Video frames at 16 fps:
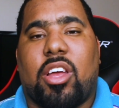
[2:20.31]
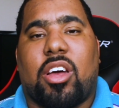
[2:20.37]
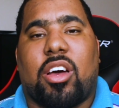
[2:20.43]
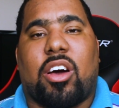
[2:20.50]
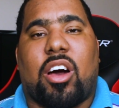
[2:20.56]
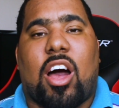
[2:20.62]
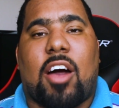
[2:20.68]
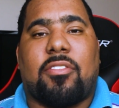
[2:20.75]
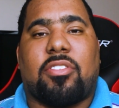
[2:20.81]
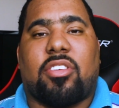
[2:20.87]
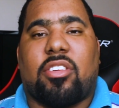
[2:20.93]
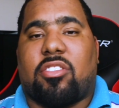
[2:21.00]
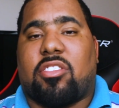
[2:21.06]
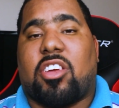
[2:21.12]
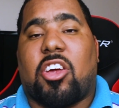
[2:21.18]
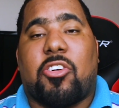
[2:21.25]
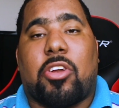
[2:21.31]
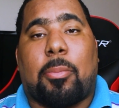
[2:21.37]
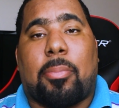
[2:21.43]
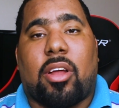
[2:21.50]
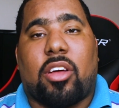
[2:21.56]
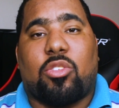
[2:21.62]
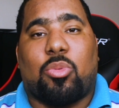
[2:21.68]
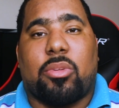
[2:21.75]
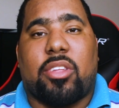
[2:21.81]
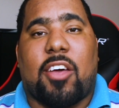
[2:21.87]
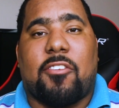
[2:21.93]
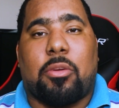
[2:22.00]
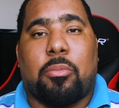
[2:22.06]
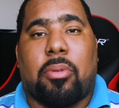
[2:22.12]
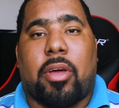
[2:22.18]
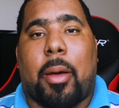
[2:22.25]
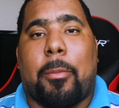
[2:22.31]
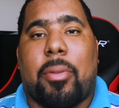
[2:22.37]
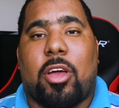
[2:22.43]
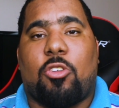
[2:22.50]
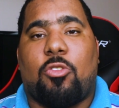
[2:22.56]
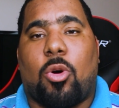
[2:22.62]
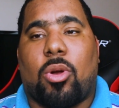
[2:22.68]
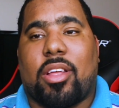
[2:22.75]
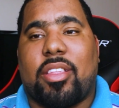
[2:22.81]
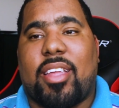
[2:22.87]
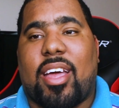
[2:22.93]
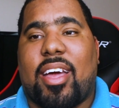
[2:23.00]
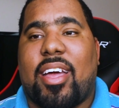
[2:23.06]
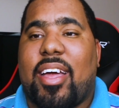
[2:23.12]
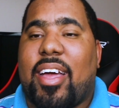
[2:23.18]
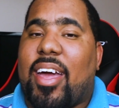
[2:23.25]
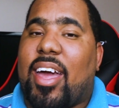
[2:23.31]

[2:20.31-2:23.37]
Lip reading: Obviously, Security Plus will definitely play a big role in that.